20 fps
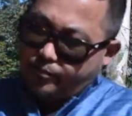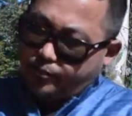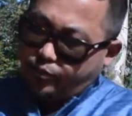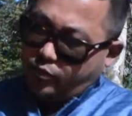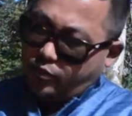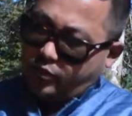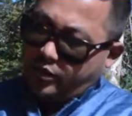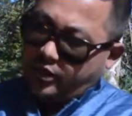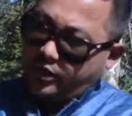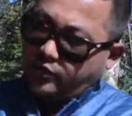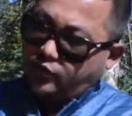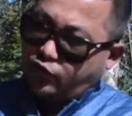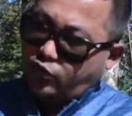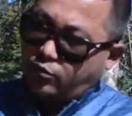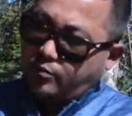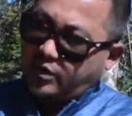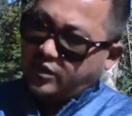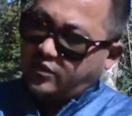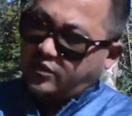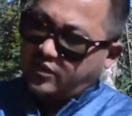pouring so
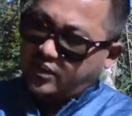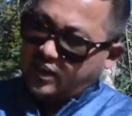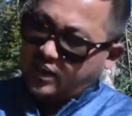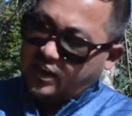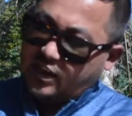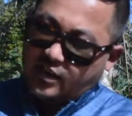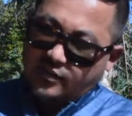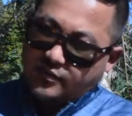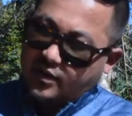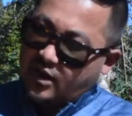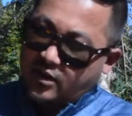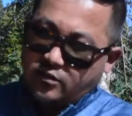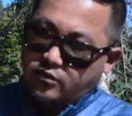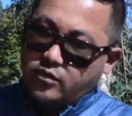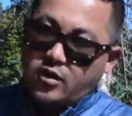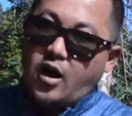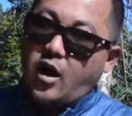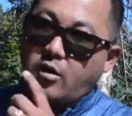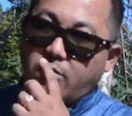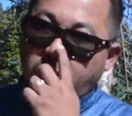much tea leaves, I don't
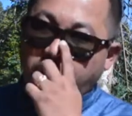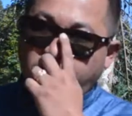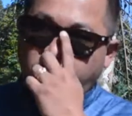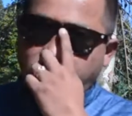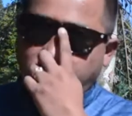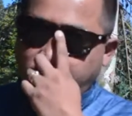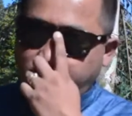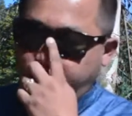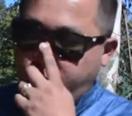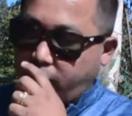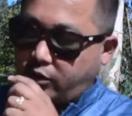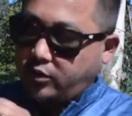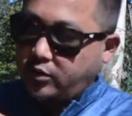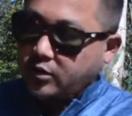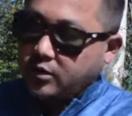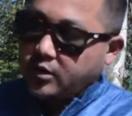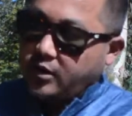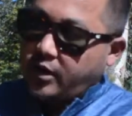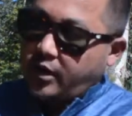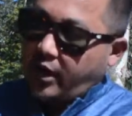know how much you would put,
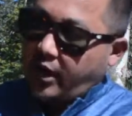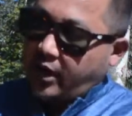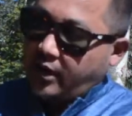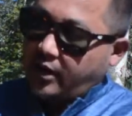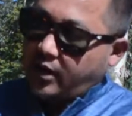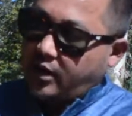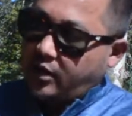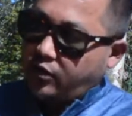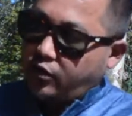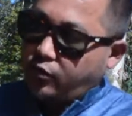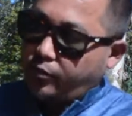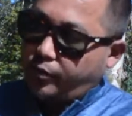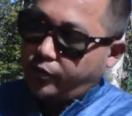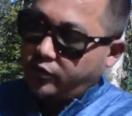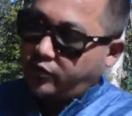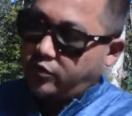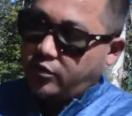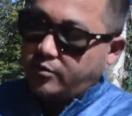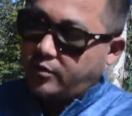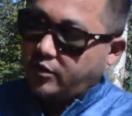and then you
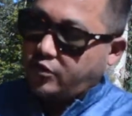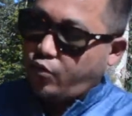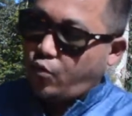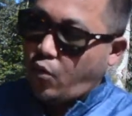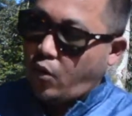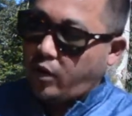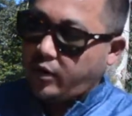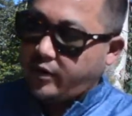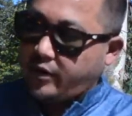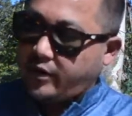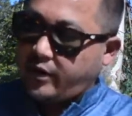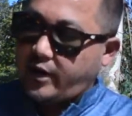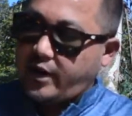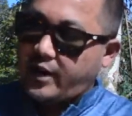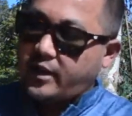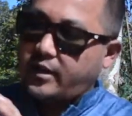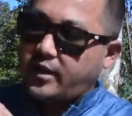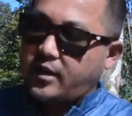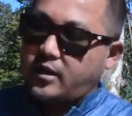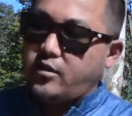put so much water,
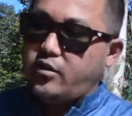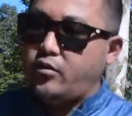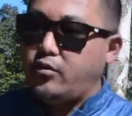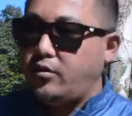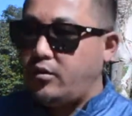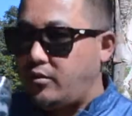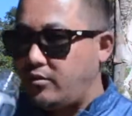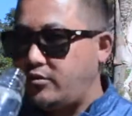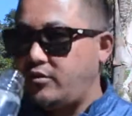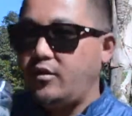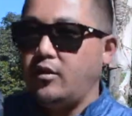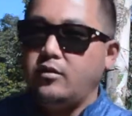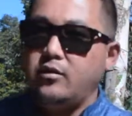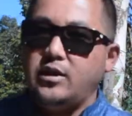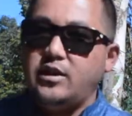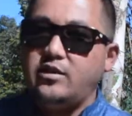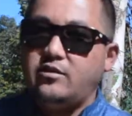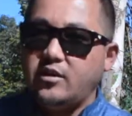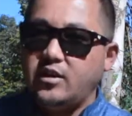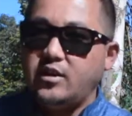and then you're
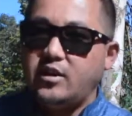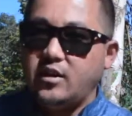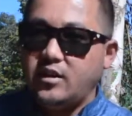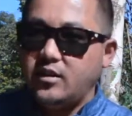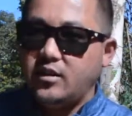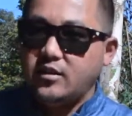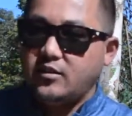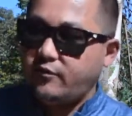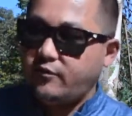slowly drinking this